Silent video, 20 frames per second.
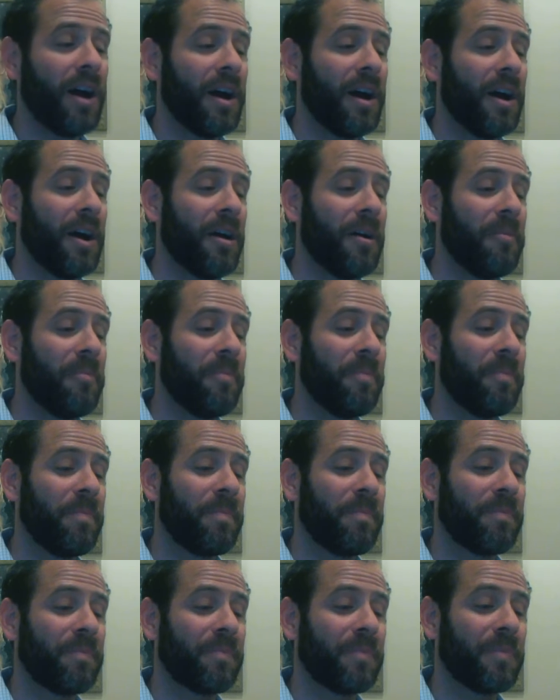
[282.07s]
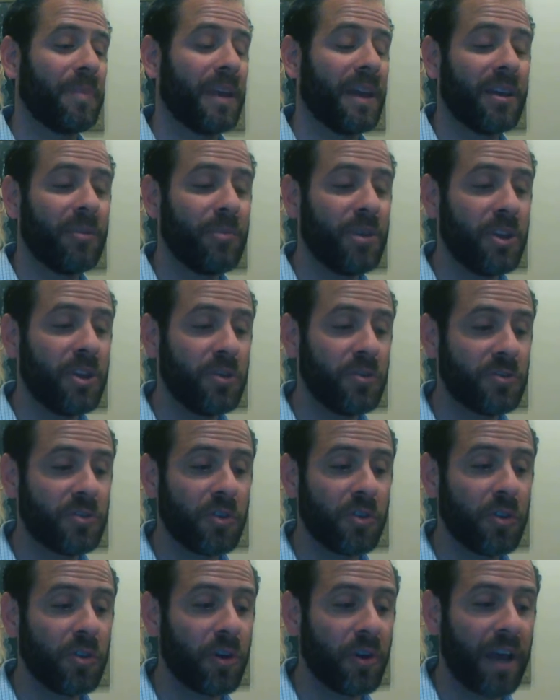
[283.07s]
It can be used
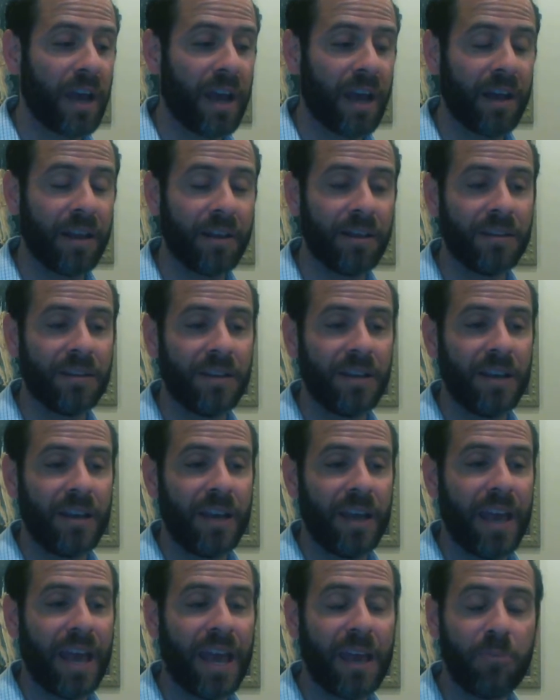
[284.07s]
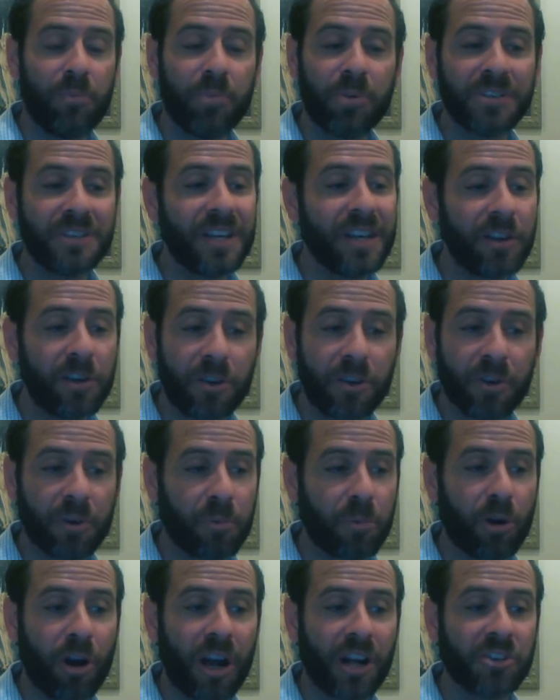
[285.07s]
to look at a particular
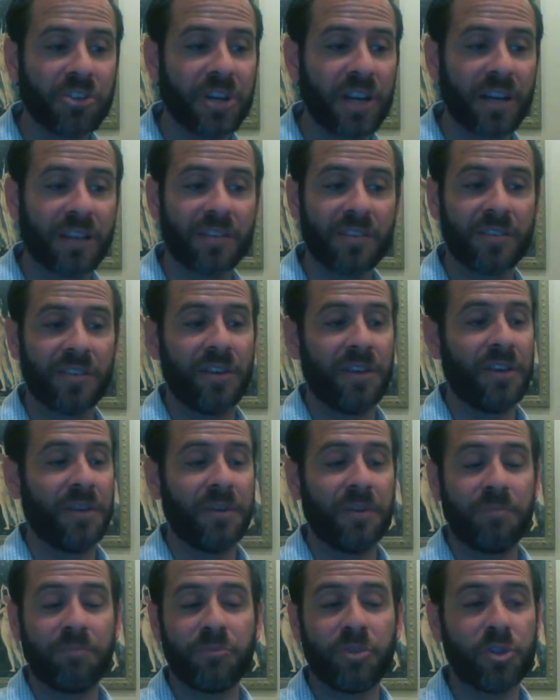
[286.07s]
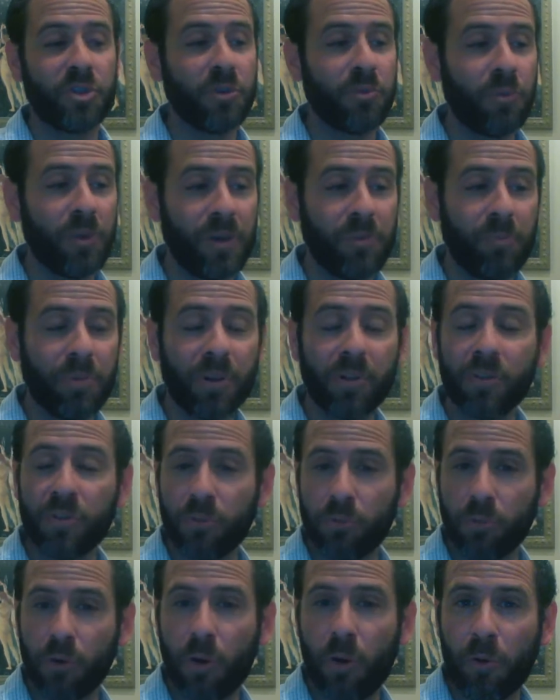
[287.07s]
project. Should we build
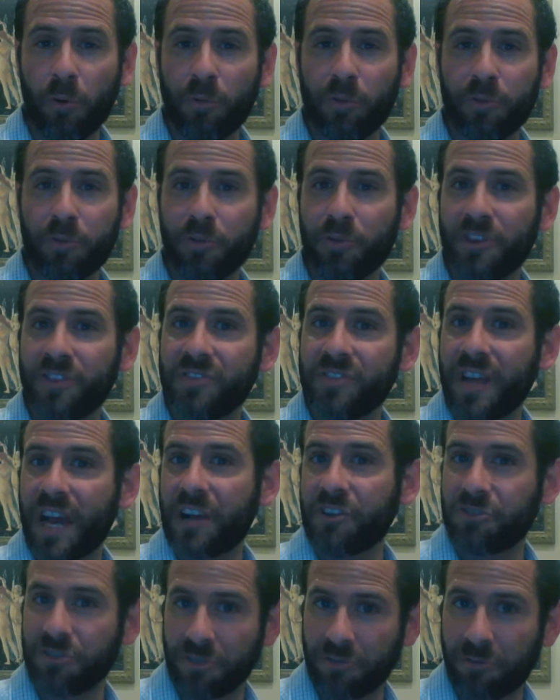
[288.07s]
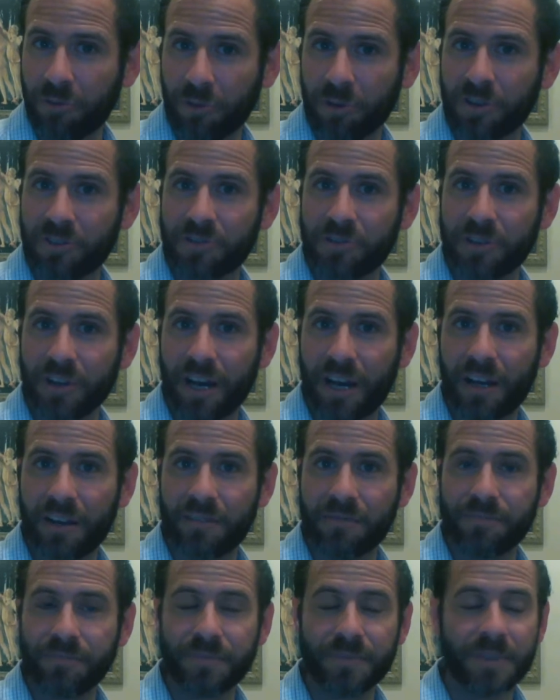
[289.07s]
a road through this national forest or not?
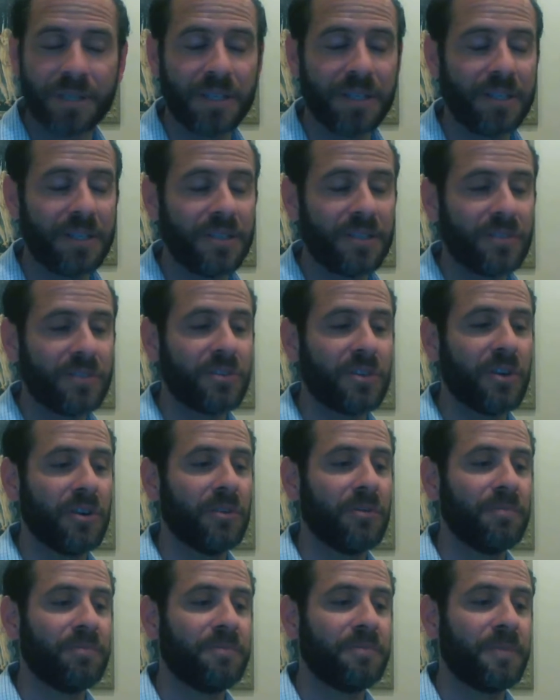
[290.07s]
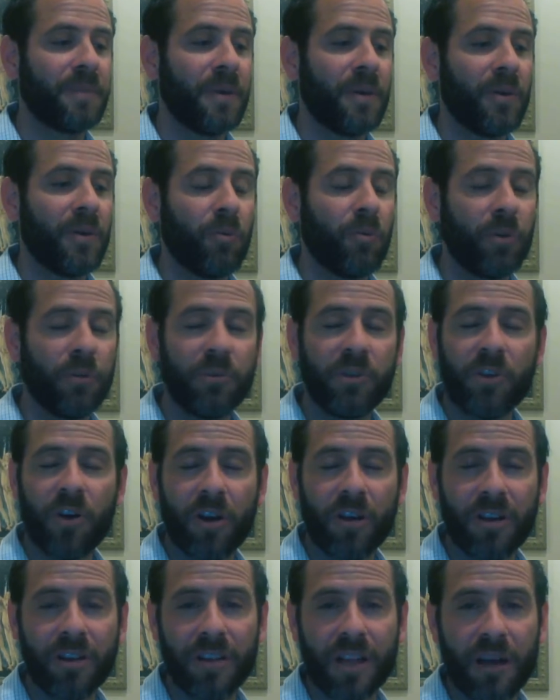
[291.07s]
So we'll be
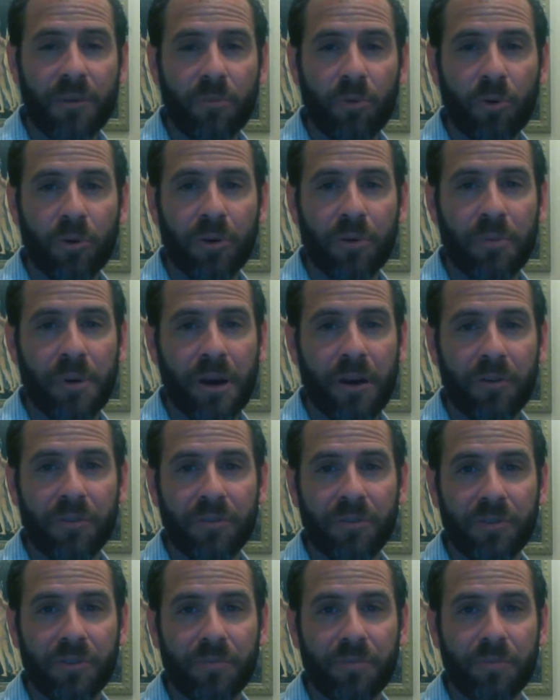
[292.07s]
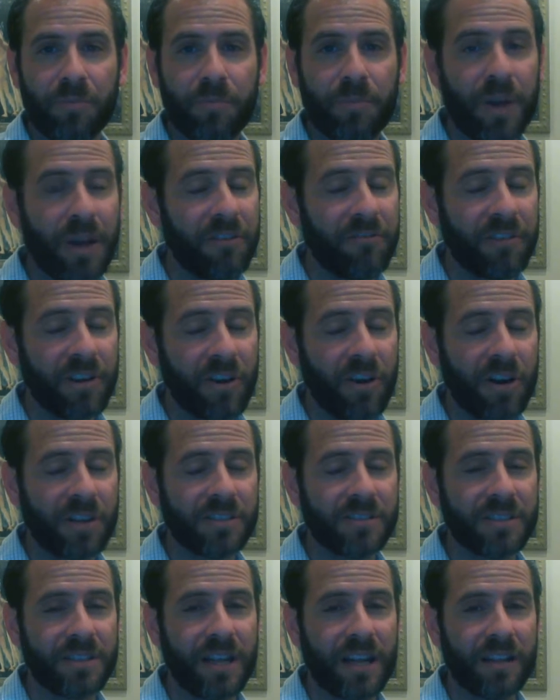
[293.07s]
talking a lot more about benefit
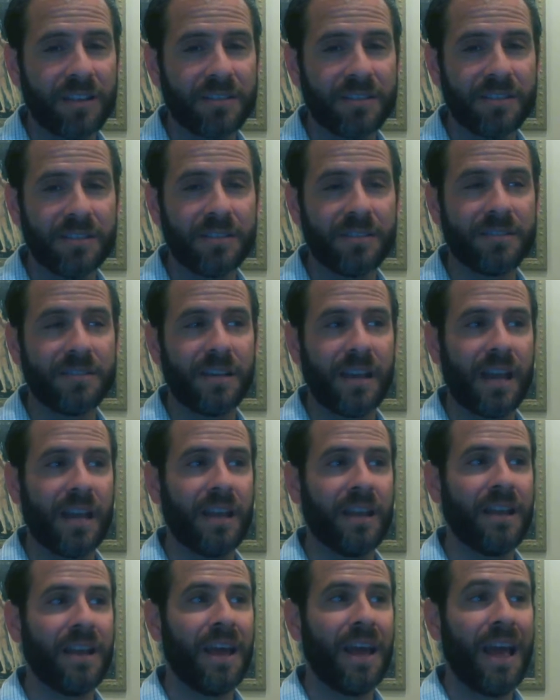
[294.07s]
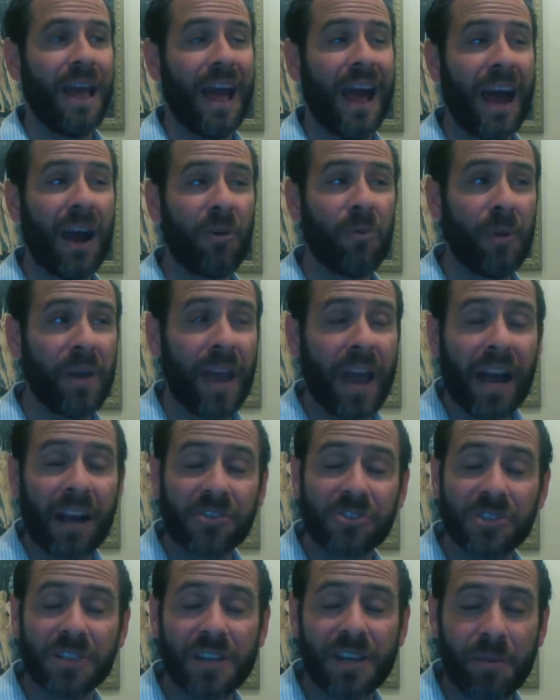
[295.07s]
cost analysis and how we
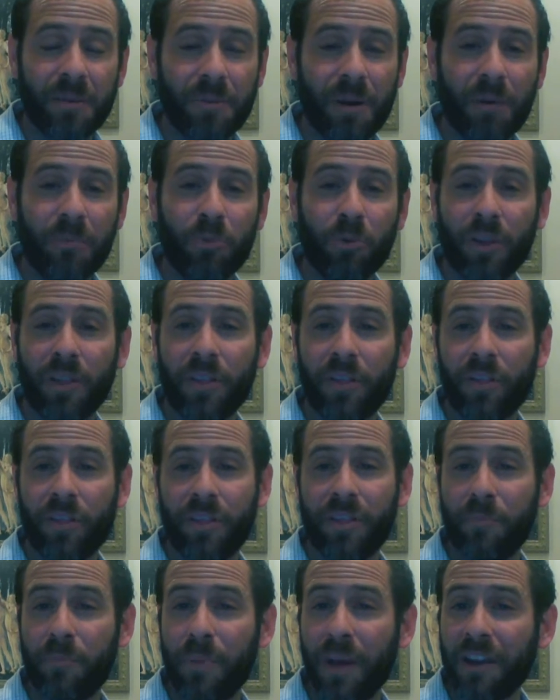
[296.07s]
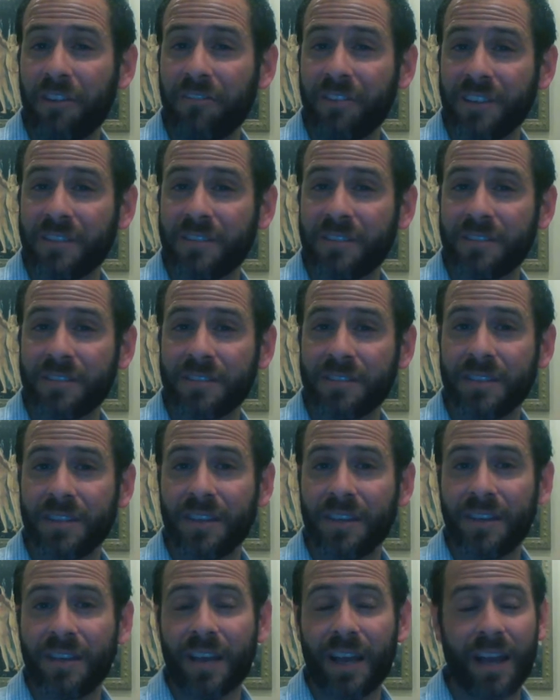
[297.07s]
actually come up with the benefits
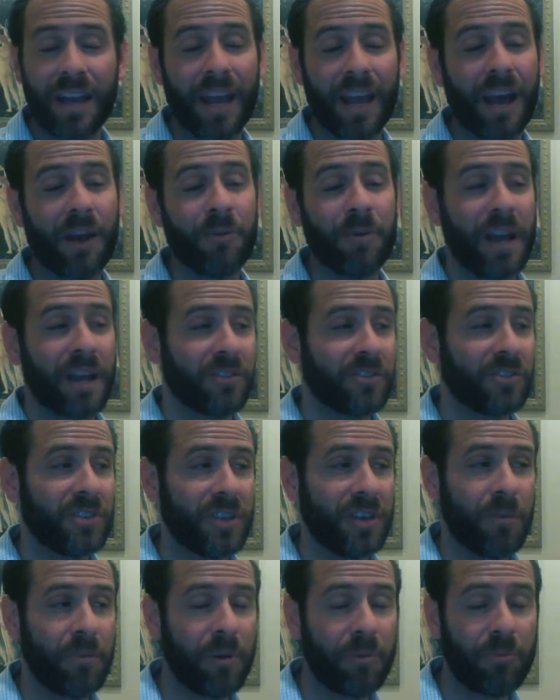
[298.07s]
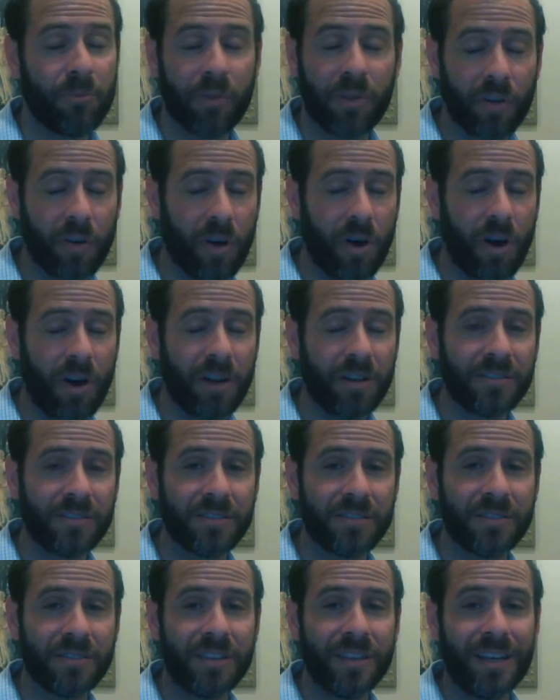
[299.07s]
and how we actually come up with the
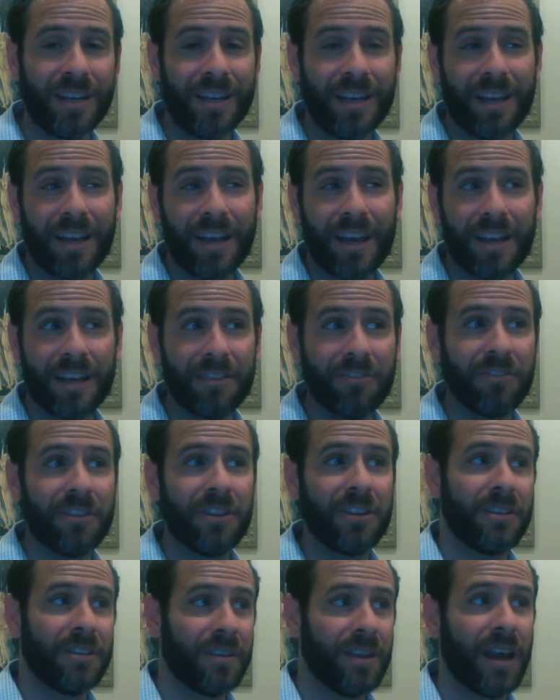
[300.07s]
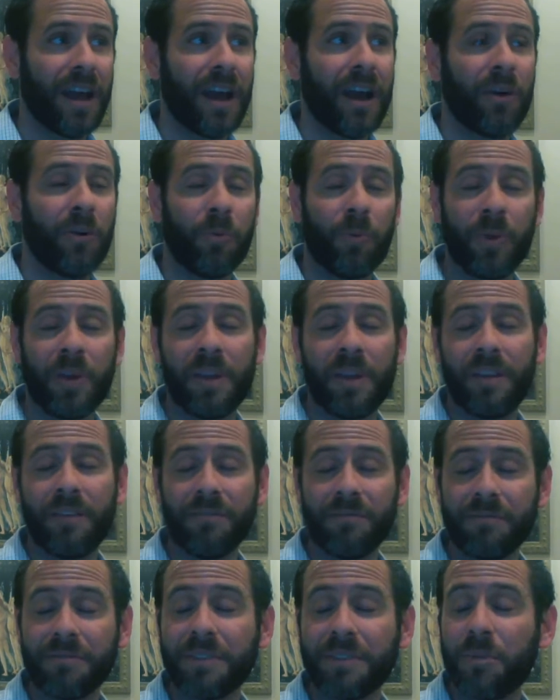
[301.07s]
costs and even how
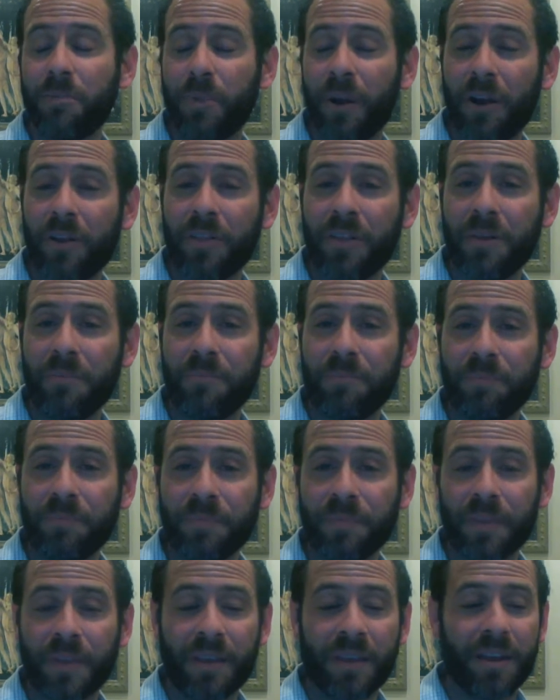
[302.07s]
we compare them.